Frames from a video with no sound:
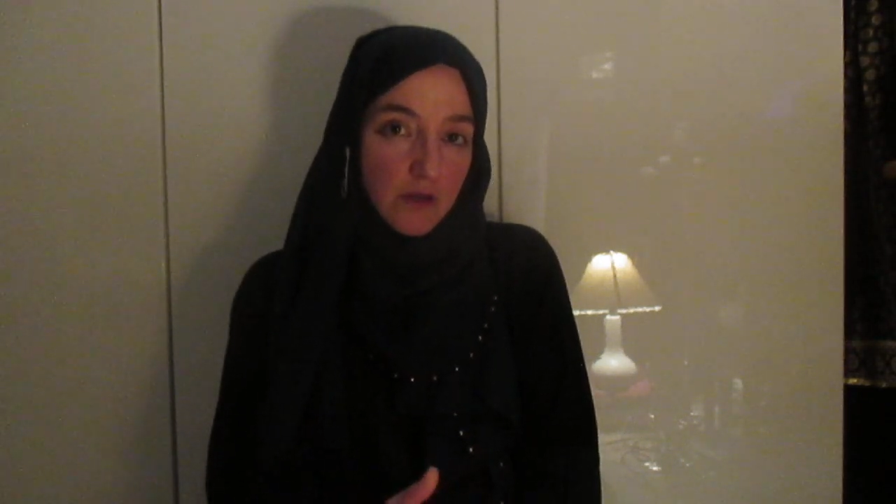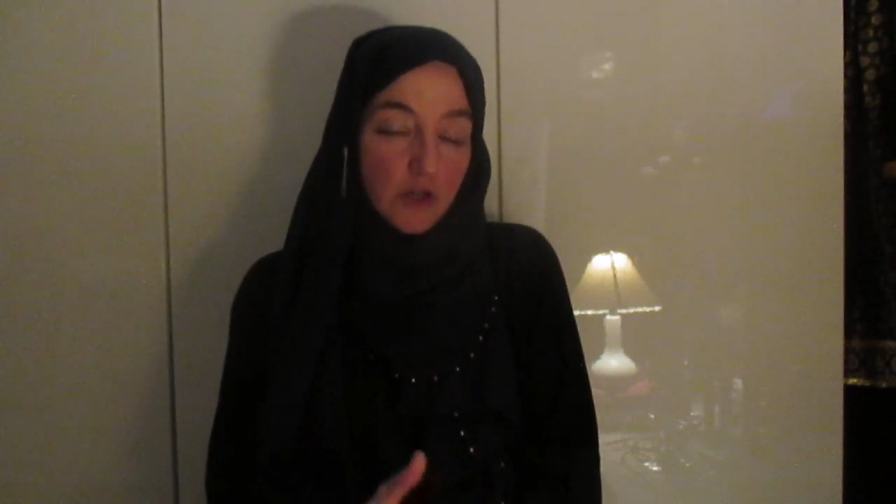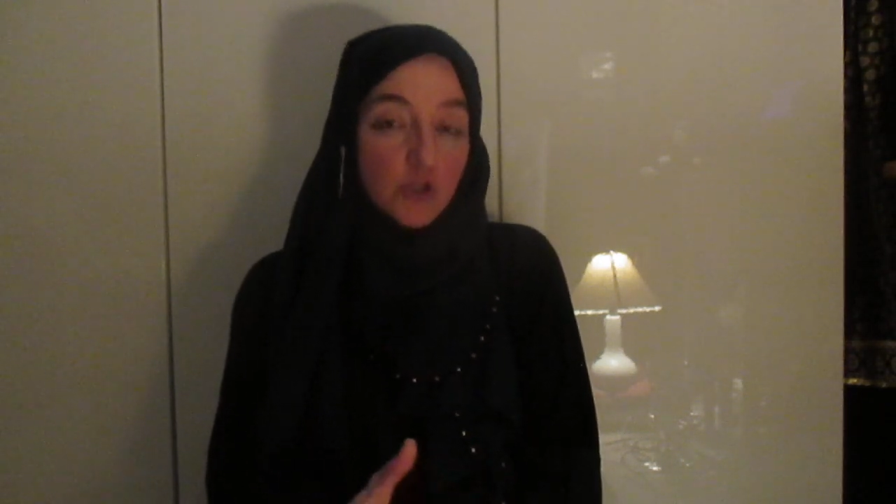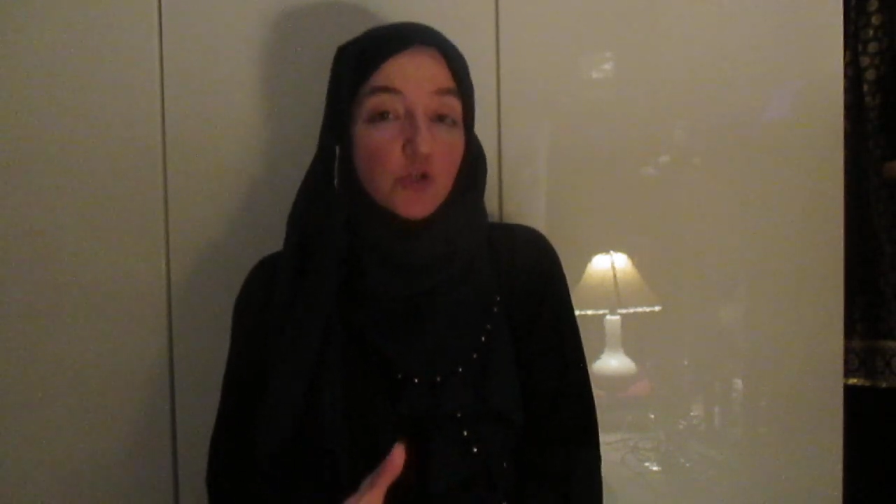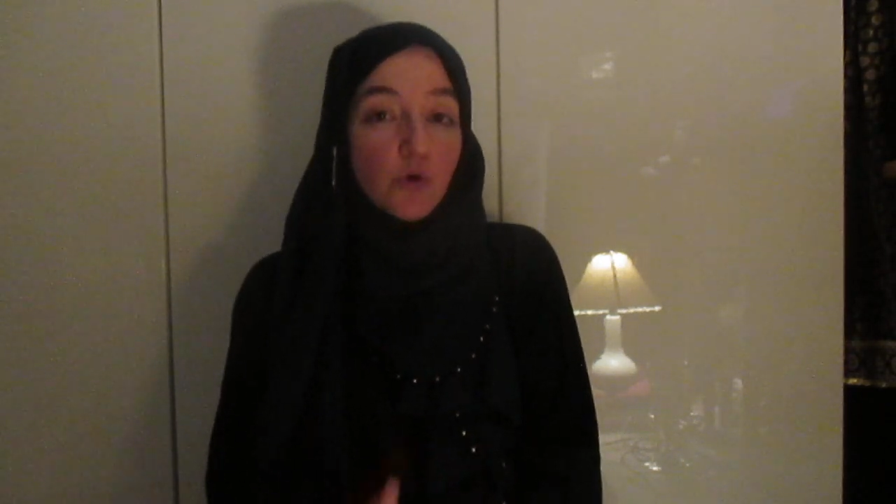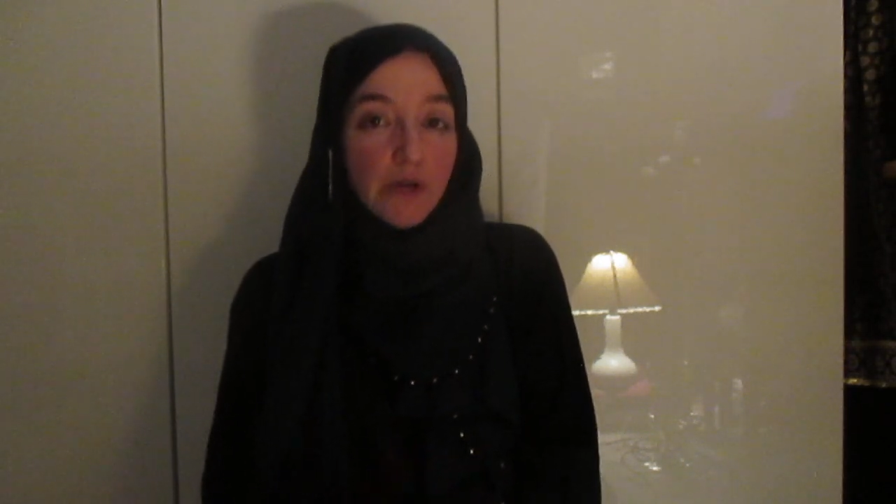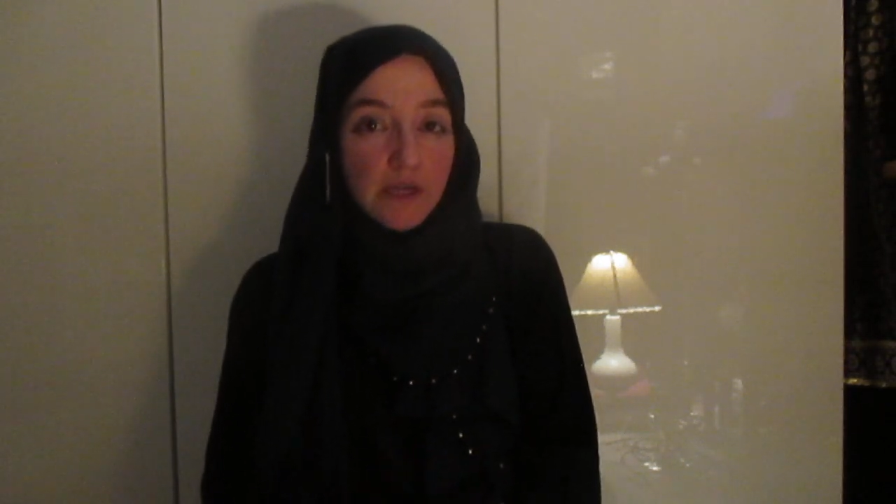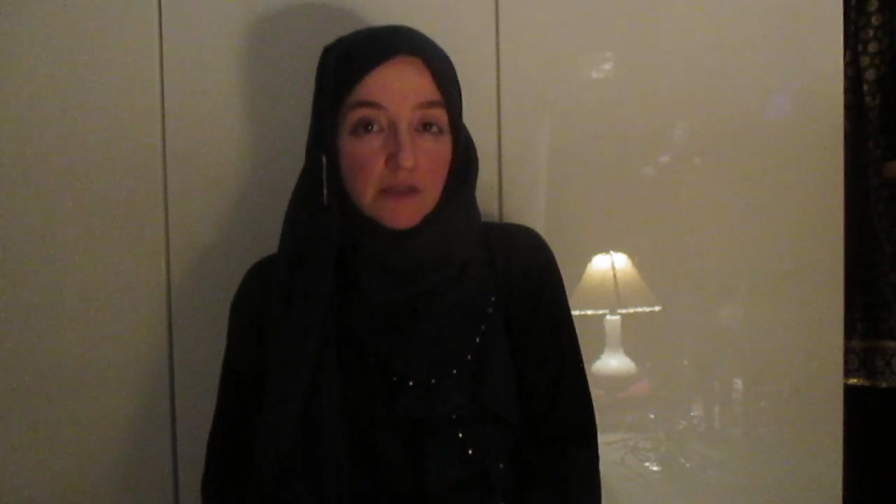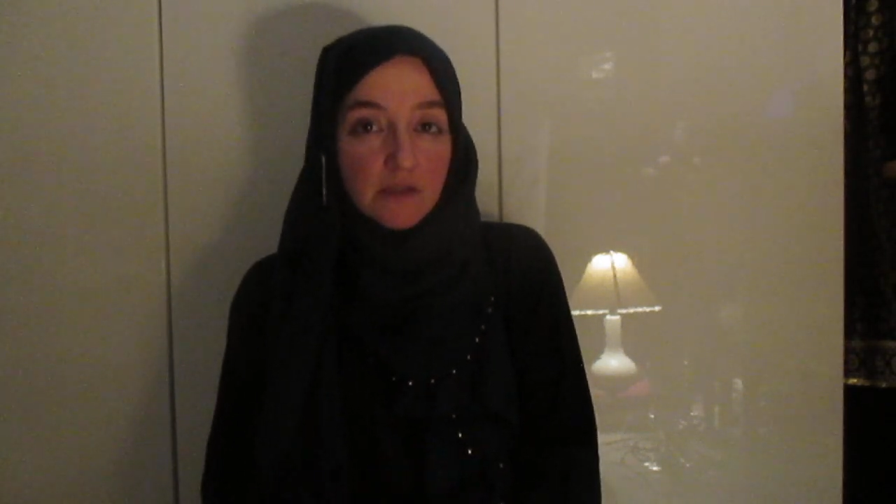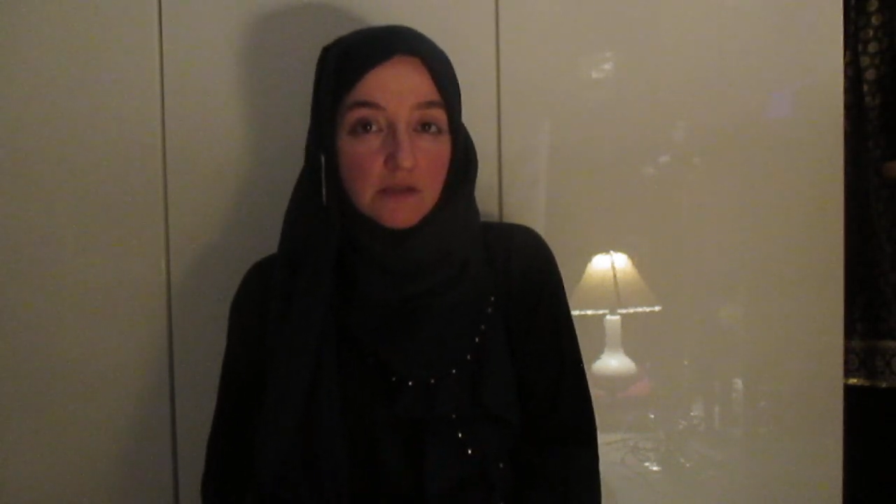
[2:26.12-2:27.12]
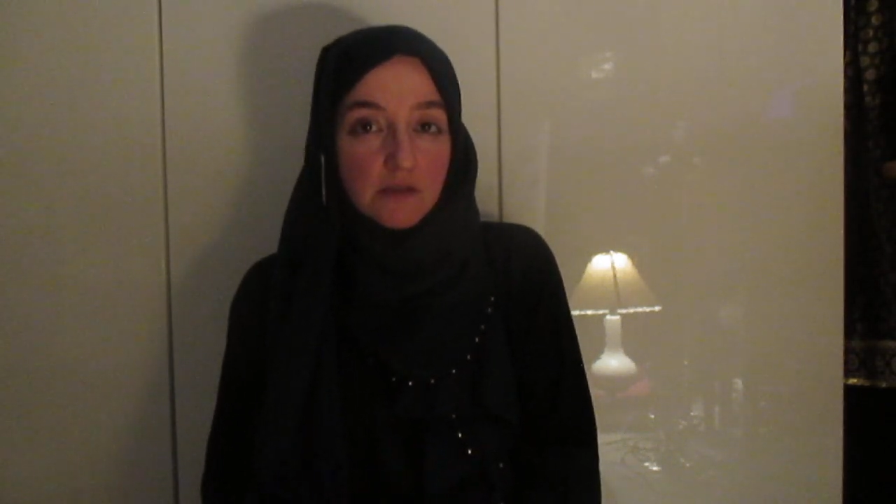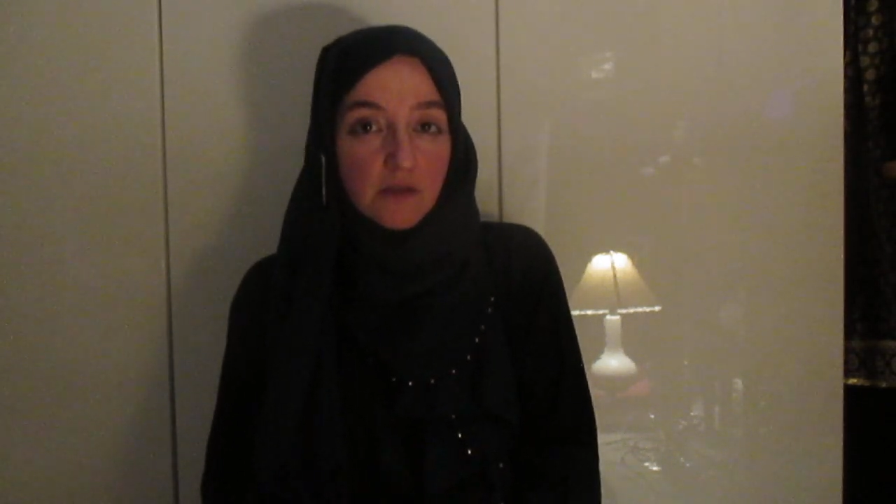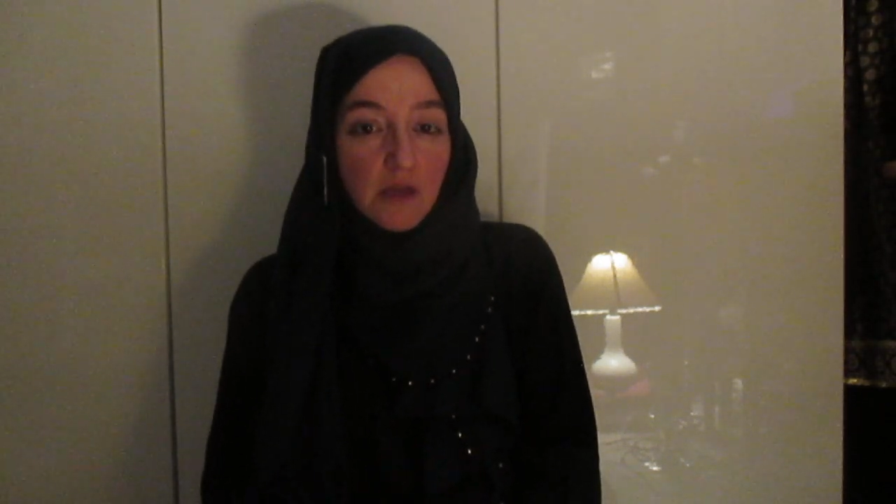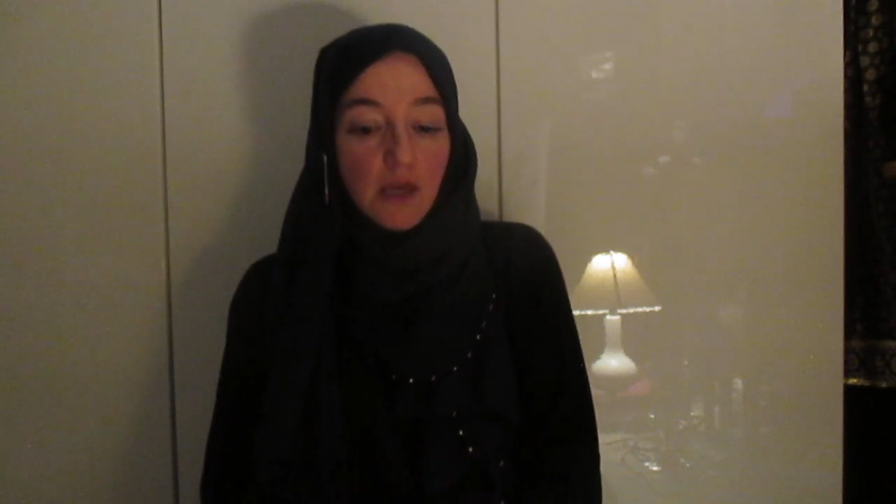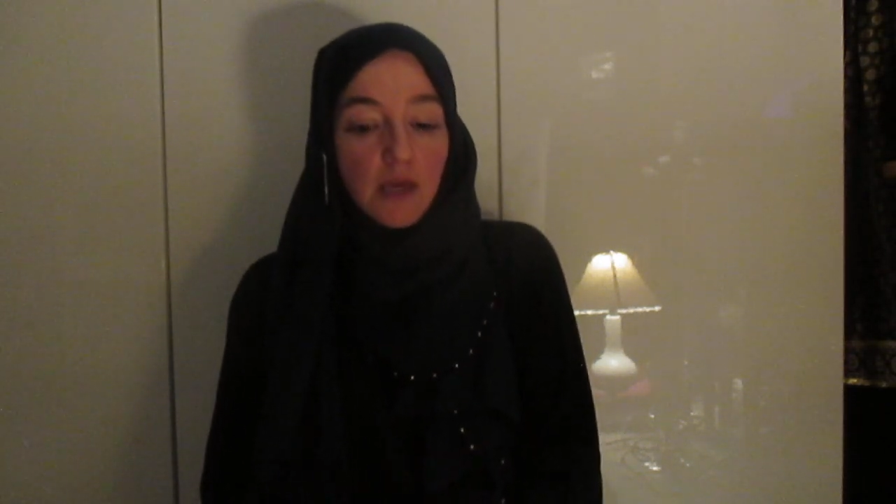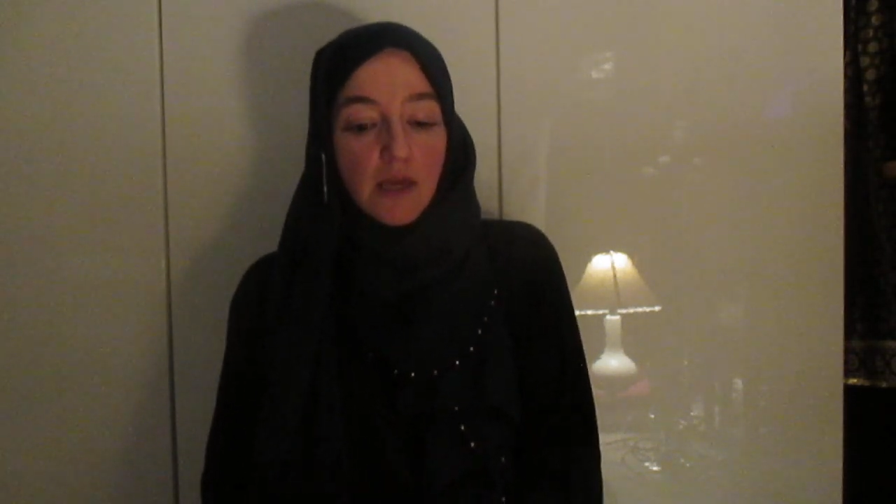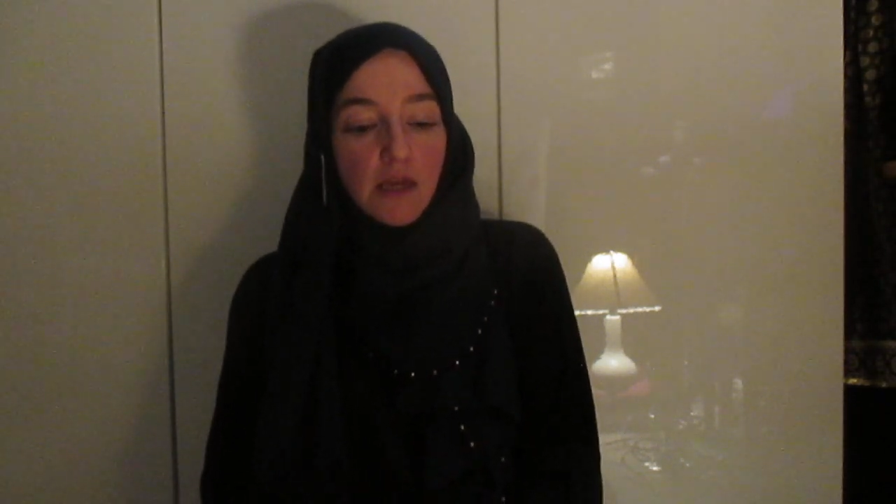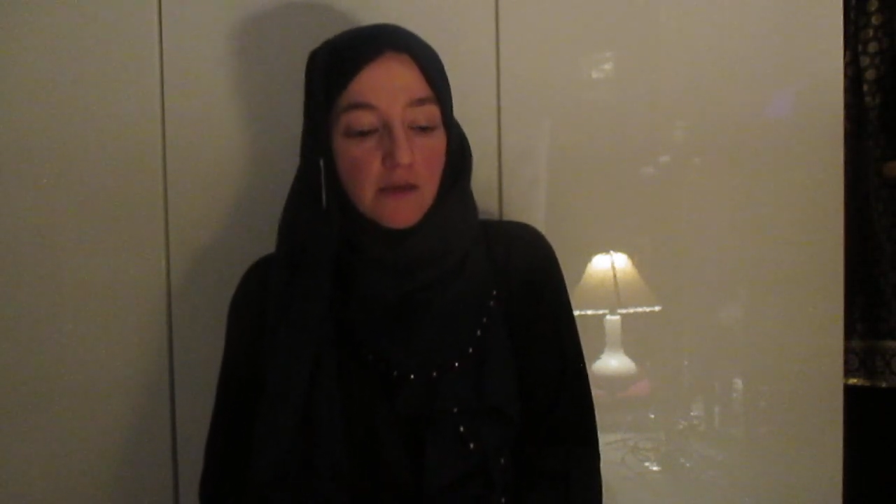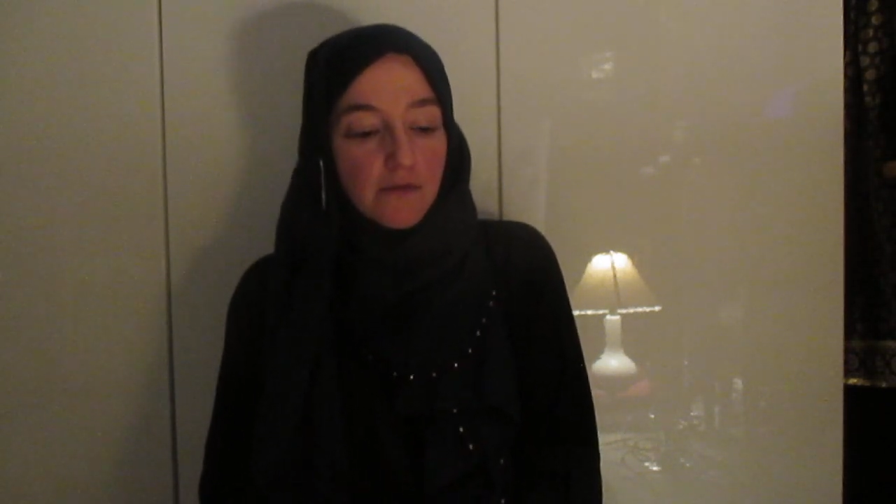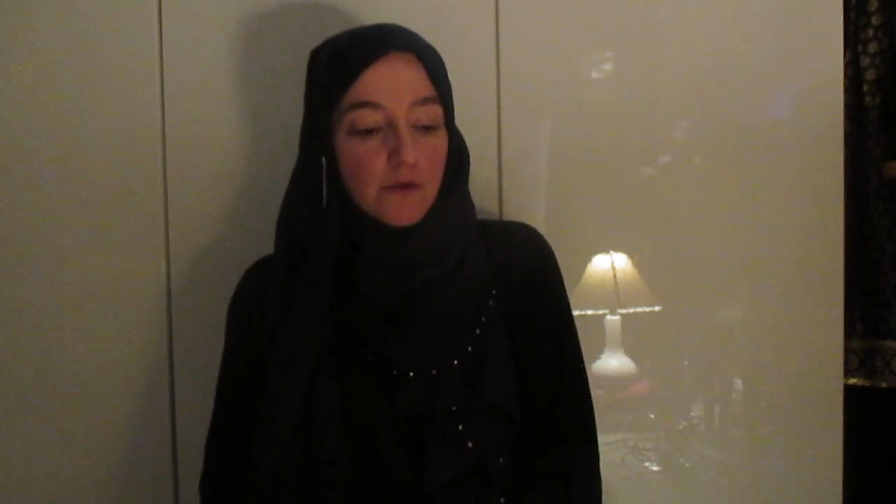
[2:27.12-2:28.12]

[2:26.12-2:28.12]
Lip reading: a choice if